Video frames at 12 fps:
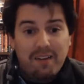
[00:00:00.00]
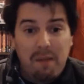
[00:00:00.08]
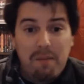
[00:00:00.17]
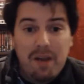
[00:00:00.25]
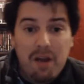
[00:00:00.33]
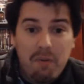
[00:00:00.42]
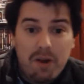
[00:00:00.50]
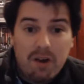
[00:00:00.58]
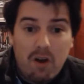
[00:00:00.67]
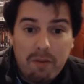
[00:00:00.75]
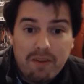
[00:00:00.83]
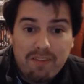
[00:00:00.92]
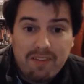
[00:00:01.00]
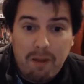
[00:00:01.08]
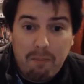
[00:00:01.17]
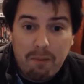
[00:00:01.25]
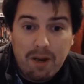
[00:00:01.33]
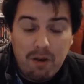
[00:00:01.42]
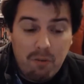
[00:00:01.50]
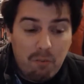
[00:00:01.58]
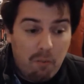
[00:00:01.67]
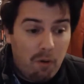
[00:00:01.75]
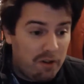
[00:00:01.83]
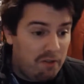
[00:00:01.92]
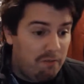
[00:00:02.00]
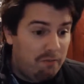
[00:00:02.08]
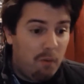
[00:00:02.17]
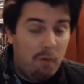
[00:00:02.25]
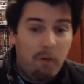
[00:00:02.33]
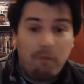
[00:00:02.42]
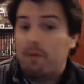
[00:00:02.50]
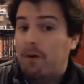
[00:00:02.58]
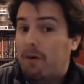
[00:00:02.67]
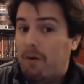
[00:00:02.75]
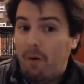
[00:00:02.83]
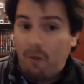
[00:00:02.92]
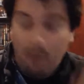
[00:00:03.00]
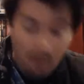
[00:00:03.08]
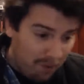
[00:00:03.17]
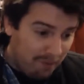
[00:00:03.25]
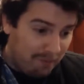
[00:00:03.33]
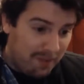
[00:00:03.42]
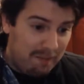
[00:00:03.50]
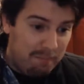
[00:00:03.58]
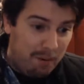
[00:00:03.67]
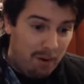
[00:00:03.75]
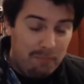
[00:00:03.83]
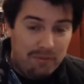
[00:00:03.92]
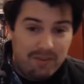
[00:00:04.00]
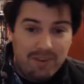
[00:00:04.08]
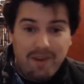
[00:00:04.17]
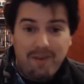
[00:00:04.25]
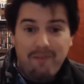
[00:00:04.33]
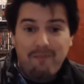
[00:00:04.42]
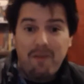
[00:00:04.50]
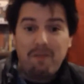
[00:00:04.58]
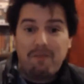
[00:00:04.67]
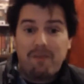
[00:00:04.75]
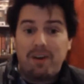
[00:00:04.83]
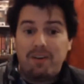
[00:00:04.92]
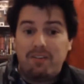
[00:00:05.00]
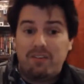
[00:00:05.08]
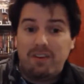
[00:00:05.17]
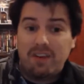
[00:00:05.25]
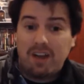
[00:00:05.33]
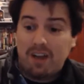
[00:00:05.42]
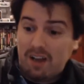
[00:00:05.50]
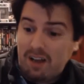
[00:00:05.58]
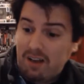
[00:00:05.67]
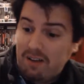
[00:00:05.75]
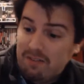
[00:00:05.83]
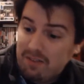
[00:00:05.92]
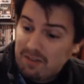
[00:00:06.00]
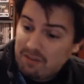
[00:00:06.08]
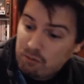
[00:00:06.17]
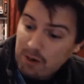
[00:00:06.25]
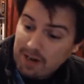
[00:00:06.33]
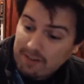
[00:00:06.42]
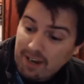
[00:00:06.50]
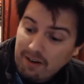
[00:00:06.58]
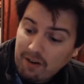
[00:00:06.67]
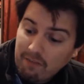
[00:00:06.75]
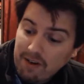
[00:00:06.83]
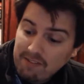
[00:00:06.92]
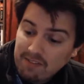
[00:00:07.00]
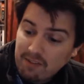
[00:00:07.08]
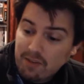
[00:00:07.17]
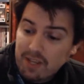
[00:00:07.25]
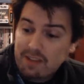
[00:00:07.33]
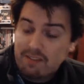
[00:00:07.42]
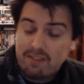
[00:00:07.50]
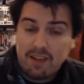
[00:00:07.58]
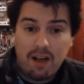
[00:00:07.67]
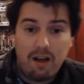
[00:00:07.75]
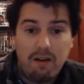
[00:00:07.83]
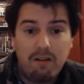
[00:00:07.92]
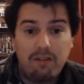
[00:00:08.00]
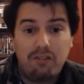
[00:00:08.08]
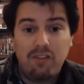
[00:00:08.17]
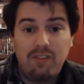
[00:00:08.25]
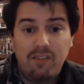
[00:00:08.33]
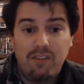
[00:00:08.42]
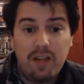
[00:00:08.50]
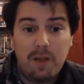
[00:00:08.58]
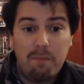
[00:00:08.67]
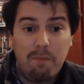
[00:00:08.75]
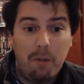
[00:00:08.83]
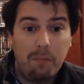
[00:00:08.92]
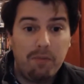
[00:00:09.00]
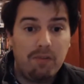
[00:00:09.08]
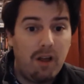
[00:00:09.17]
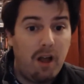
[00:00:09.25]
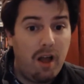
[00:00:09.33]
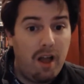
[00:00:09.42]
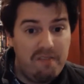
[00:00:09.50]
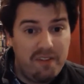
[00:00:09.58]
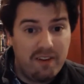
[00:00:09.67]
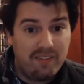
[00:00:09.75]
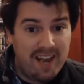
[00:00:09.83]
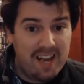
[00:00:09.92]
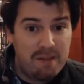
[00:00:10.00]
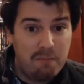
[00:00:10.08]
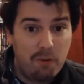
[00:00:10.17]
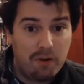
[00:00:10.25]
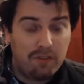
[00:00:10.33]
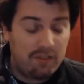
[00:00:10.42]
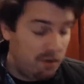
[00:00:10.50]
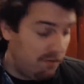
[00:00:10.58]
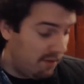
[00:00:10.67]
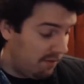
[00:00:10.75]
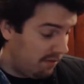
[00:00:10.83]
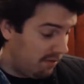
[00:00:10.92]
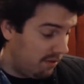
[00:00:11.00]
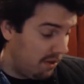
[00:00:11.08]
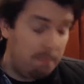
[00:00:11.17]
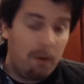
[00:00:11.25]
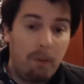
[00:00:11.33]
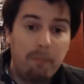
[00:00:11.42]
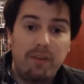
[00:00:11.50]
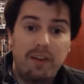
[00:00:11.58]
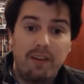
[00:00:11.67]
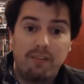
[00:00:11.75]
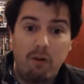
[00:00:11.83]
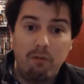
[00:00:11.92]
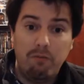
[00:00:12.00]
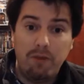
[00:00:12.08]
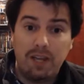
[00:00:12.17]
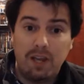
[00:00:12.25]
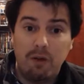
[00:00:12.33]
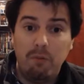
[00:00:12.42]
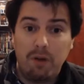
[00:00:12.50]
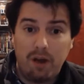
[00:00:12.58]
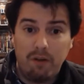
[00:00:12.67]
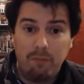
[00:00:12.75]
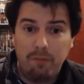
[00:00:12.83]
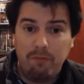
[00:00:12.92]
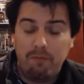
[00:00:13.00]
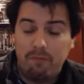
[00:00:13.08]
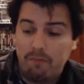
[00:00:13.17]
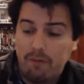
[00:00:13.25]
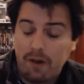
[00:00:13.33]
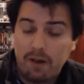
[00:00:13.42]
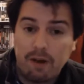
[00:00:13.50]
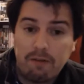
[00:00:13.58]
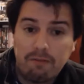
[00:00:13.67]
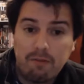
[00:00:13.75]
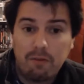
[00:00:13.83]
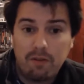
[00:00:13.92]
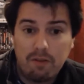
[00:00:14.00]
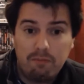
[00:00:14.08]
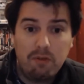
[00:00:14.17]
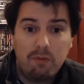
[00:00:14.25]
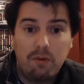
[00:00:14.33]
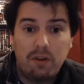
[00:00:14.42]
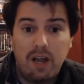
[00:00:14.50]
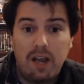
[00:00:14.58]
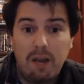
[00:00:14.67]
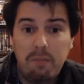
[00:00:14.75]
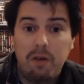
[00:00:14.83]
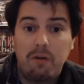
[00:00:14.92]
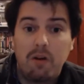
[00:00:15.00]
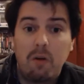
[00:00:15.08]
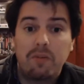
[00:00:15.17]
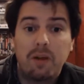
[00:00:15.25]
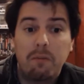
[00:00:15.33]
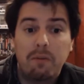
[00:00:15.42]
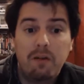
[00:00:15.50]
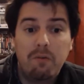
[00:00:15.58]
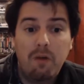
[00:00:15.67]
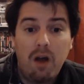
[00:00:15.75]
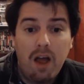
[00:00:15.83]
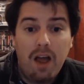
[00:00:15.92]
Let me know in the comments down below what you thought of all of these pops, whether I should track down the rest of these Justice League pops. If there's any more exclusives to the pops in this whole video, I'd be very grateful if you could let me know in the comments down below